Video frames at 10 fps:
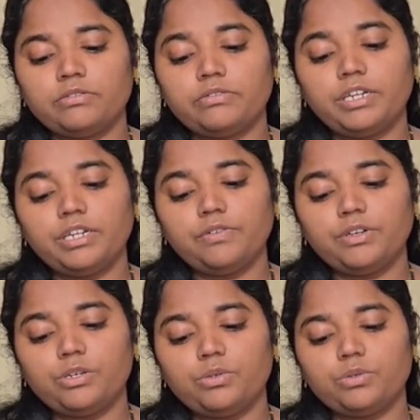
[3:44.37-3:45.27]
when it
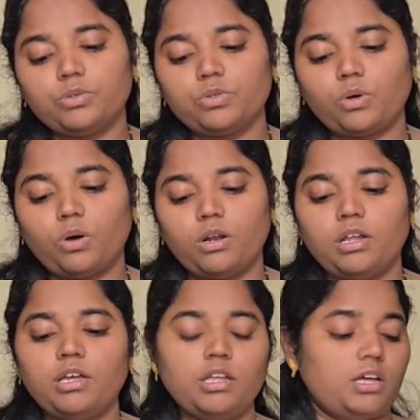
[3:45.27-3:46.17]
will do those all,
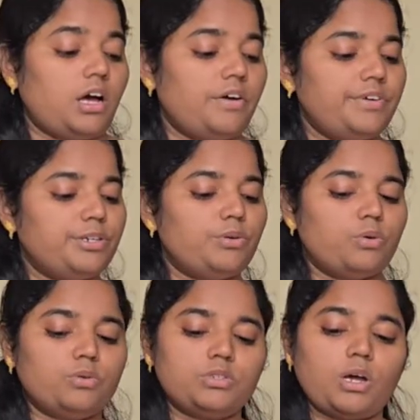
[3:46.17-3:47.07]
how it
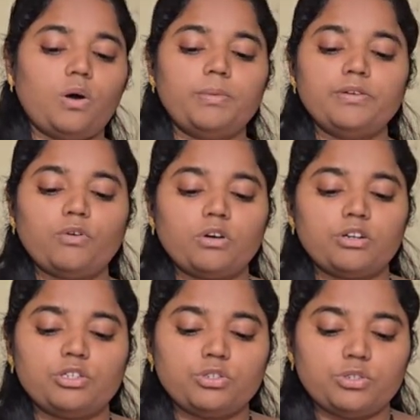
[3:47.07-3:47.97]
grows, how many
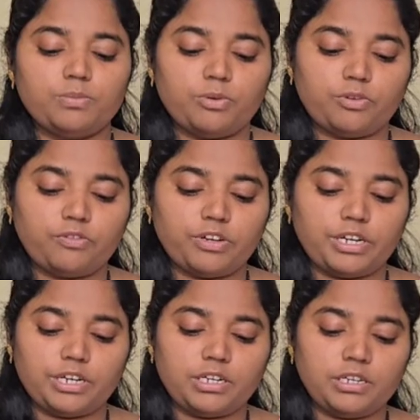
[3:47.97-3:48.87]
water you should pour for
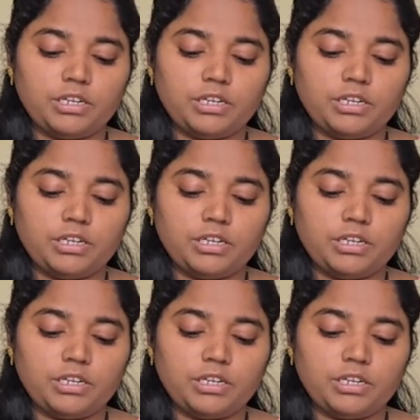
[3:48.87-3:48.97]
it.